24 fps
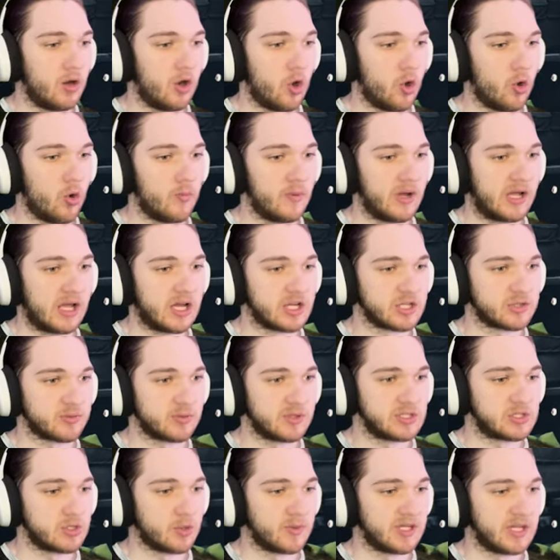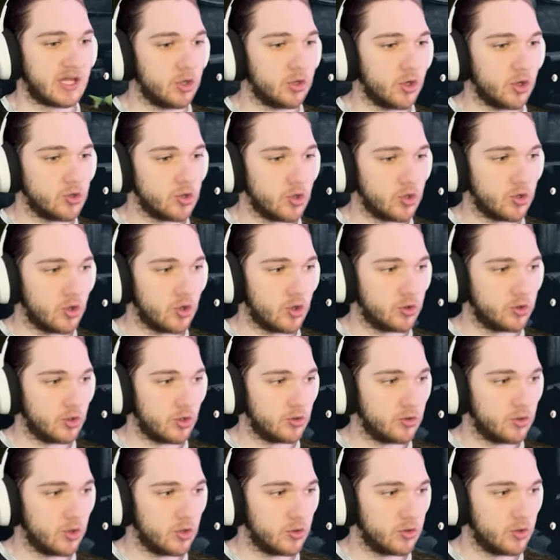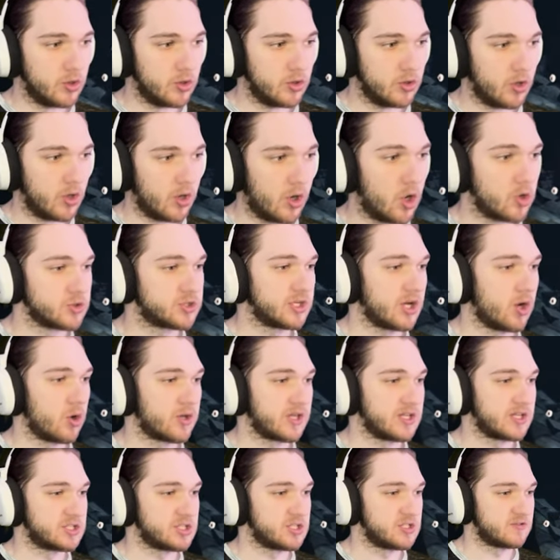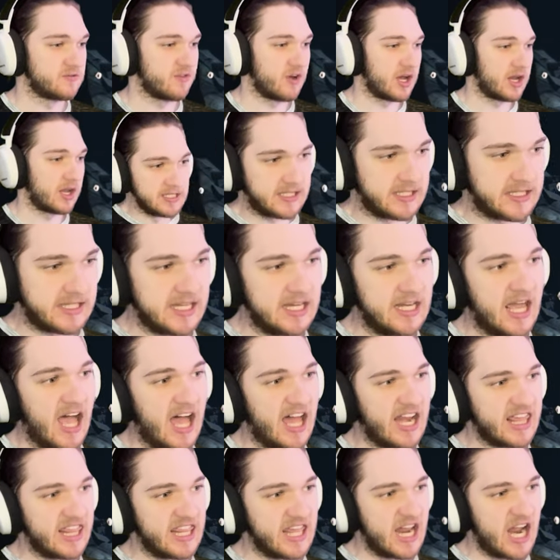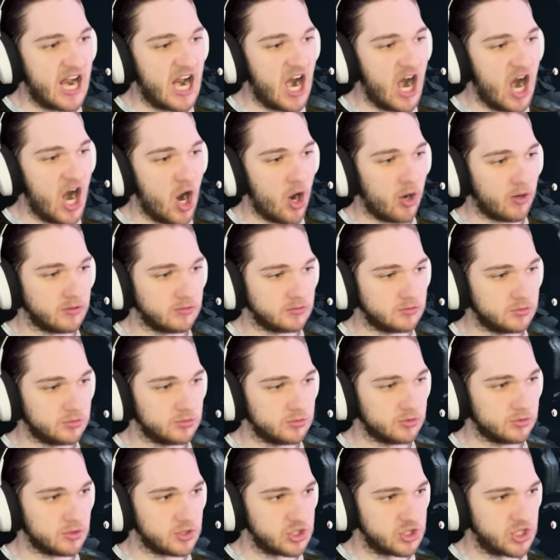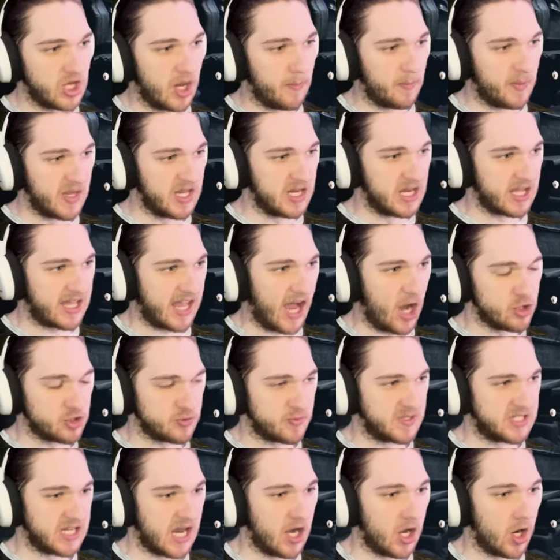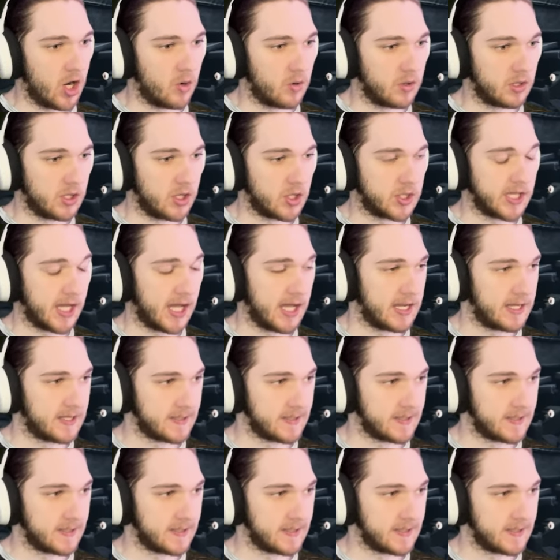Oh my gosh, please don't be dead. No, no, no, no, no, no, no. Oh, she, okay, she's fine. Get out of there! Stop being a couch potato! Okay.